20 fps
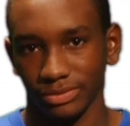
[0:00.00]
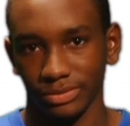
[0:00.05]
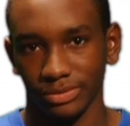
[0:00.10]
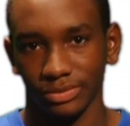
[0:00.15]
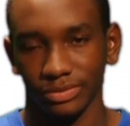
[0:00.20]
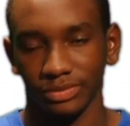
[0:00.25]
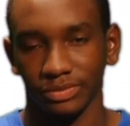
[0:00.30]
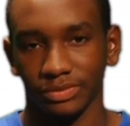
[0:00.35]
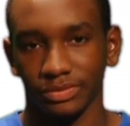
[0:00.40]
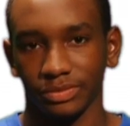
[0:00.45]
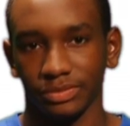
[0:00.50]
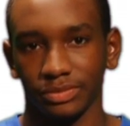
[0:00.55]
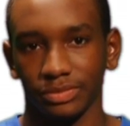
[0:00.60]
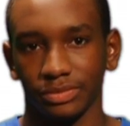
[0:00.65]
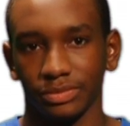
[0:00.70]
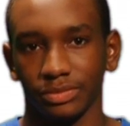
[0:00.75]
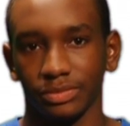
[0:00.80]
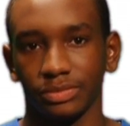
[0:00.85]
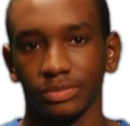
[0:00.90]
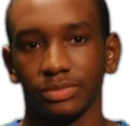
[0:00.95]

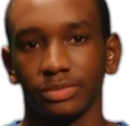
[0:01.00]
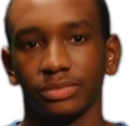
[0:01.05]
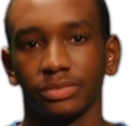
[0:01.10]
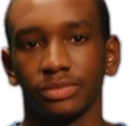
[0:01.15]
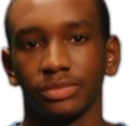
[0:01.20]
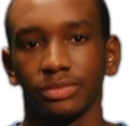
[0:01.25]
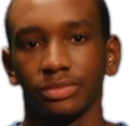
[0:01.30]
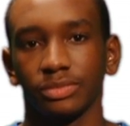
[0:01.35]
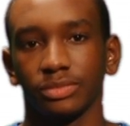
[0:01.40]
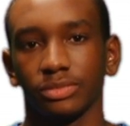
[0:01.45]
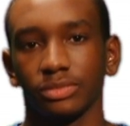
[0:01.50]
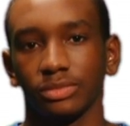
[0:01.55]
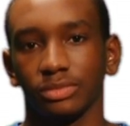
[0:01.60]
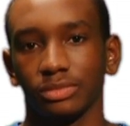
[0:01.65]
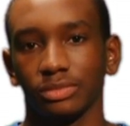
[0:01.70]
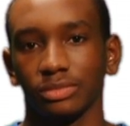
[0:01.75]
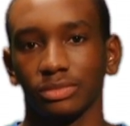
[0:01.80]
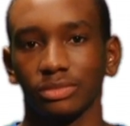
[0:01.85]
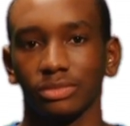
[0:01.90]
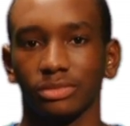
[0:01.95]

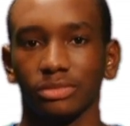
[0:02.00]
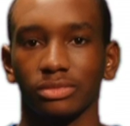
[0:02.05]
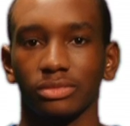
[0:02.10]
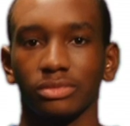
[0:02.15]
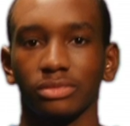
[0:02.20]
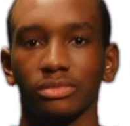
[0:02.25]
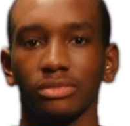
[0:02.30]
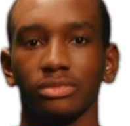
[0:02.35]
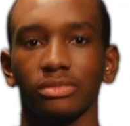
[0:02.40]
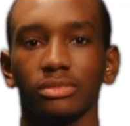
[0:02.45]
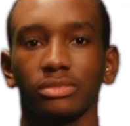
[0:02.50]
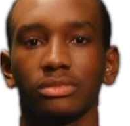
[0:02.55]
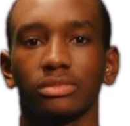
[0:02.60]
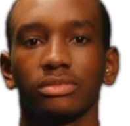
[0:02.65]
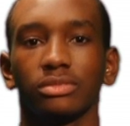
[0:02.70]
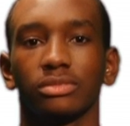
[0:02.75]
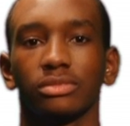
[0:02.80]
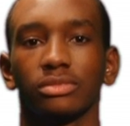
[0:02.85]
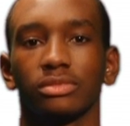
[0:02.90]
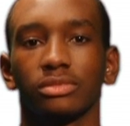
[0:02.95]

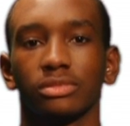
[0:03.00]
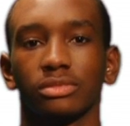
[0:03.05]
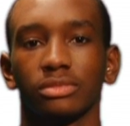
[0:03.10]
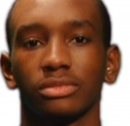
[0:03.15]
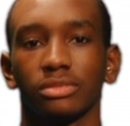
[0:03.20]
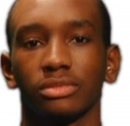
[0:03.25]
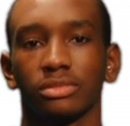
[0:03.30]
The person shown says nothing.